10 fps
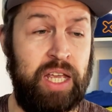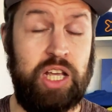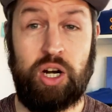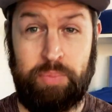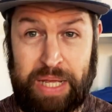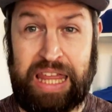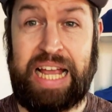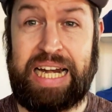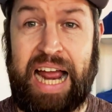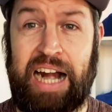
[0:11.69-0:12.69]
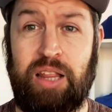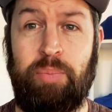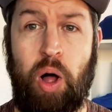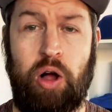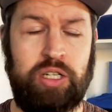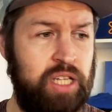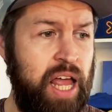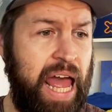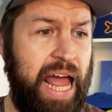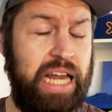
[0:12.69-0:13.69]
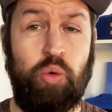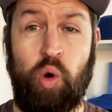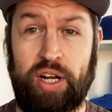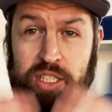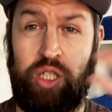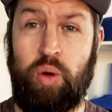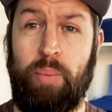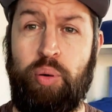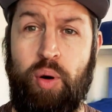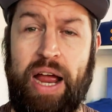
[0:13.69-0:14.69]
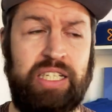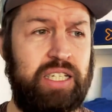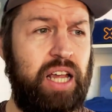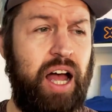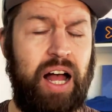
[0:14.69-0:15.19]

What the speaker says: You got to be thinking out of the box, and you want it to impress.